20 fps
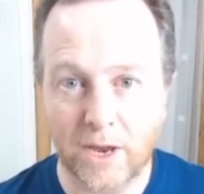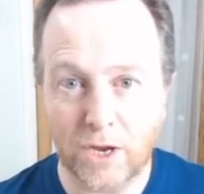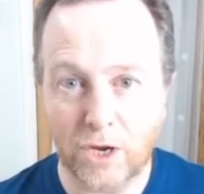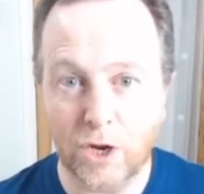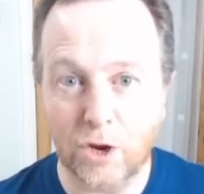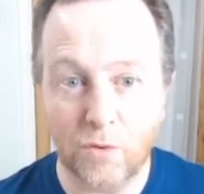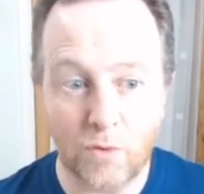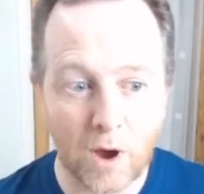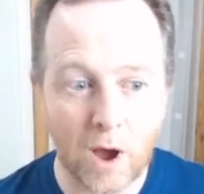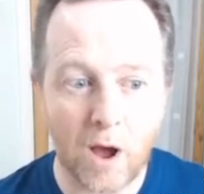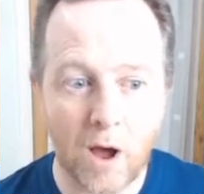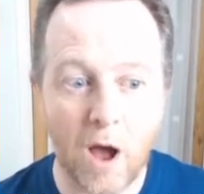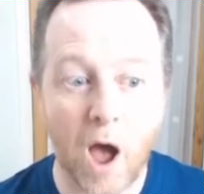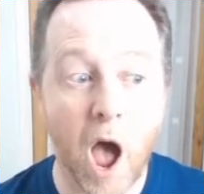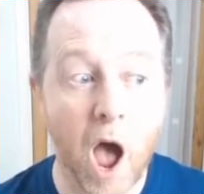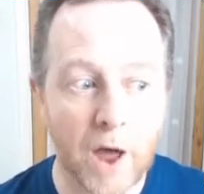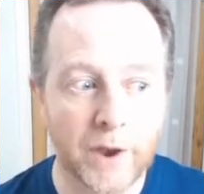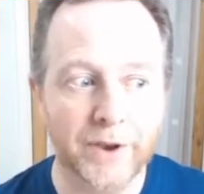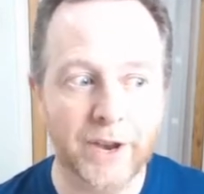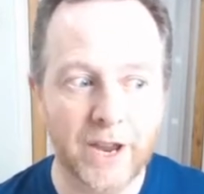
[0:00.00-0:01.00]
then you are
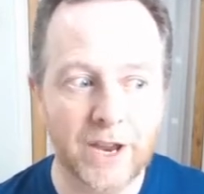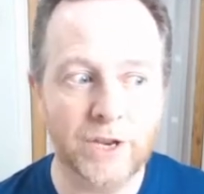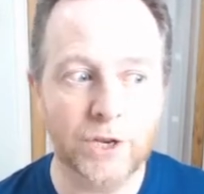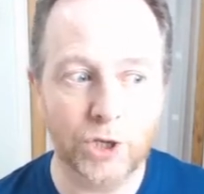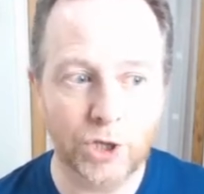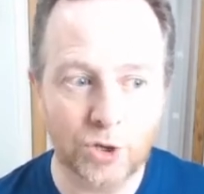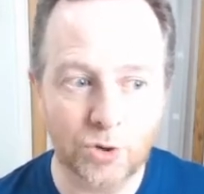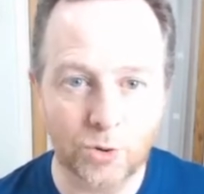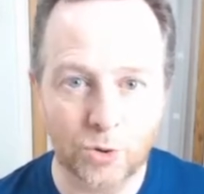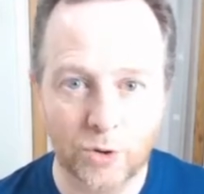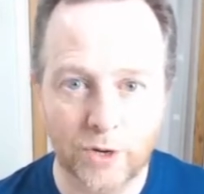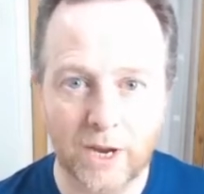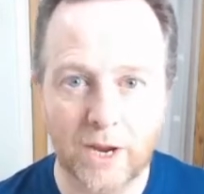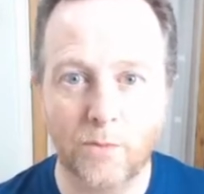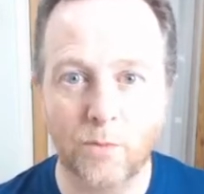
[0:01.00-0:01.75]
uninsured,